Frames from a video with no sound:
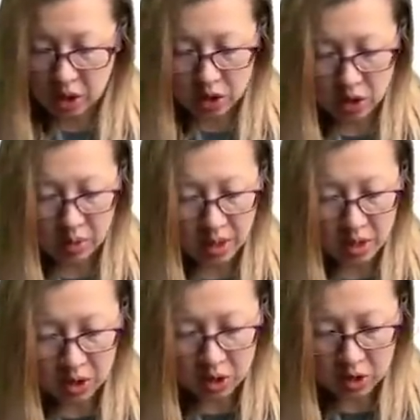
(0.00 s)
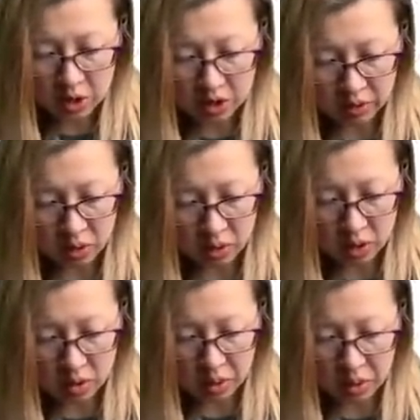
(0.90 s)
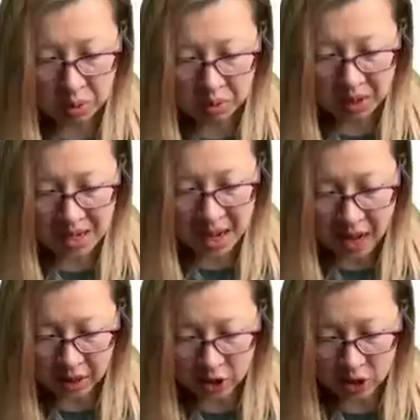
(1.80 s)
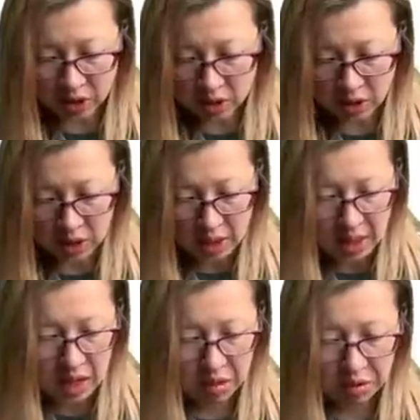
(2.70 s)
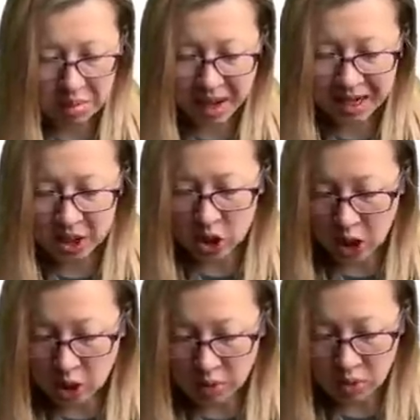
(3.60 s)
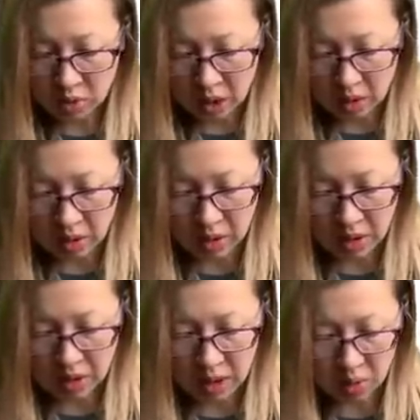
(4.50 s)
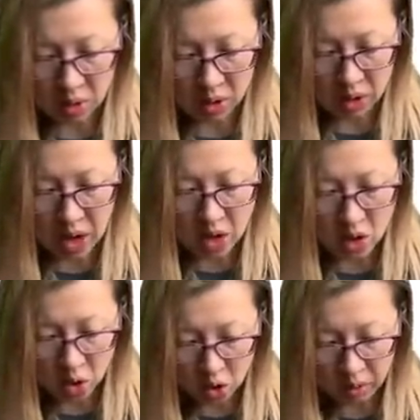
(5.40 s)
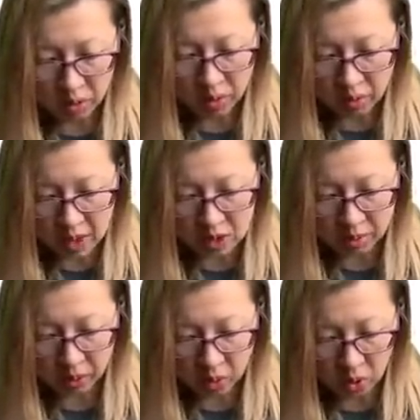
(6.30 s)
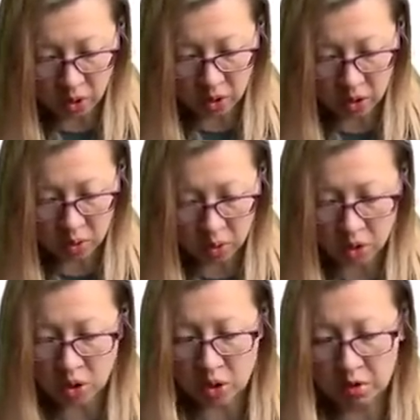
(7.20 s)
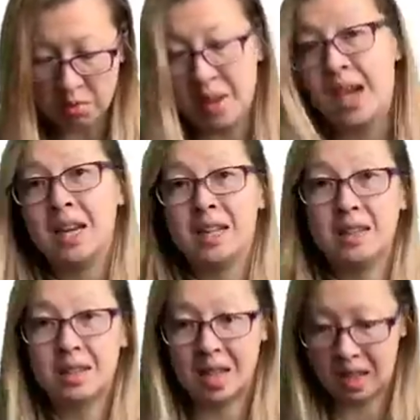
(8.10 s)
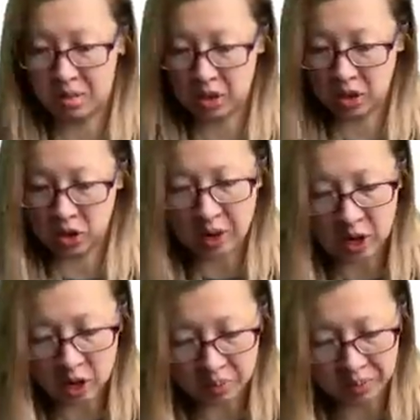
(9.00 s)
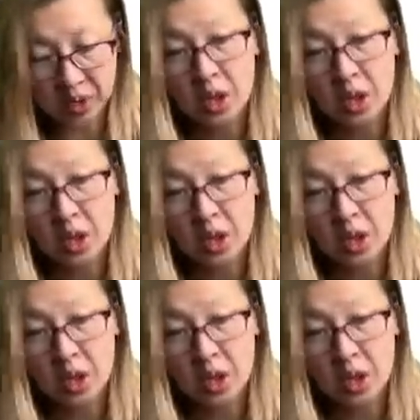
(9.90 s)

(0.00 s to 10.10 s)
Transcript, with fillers: So, in the context of audit, we would have been negligent if we made a judgment or error that what a normal, reasonable auditor would not have made in the same situation.